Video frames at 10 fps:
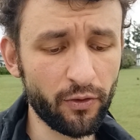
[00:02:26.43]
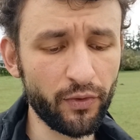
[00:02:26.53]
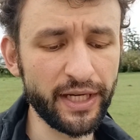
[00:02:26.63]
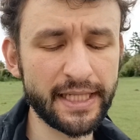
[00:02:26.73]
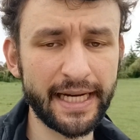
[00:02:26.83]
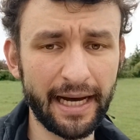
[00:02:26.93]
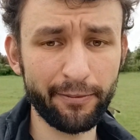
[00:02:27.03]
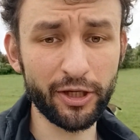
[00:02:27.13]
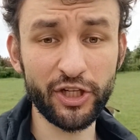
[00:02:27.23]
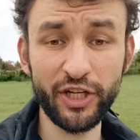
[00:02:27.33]

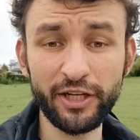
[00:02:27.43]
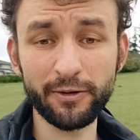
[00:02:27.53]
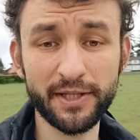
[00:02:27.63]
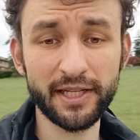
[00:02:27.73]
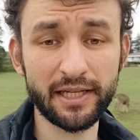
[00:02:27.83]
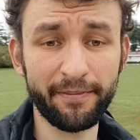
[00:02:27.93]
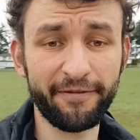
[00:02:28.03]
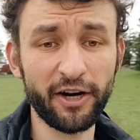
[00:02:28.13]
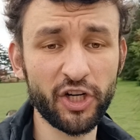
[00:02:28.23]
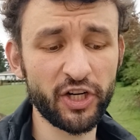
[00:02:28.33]
reestablish ecosystem
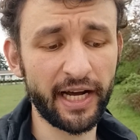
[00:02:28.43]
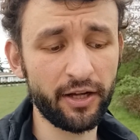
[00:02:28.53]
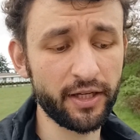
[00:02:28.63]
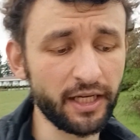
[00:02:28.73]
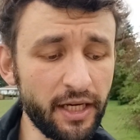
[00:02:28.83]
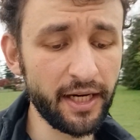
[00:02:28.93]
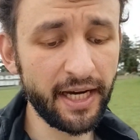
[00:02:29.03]
functionality,